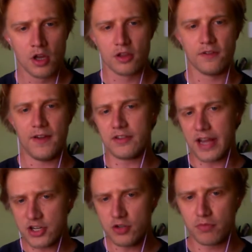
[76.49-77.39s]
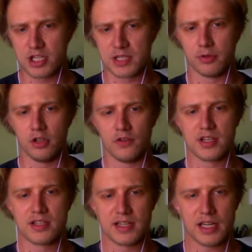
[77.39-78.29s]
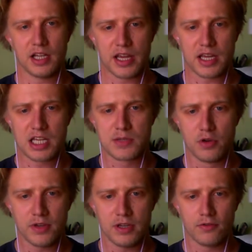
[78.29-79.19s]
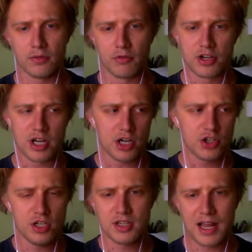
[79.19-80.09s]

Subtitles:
The foundation principle of the CLA is moving from a reductionist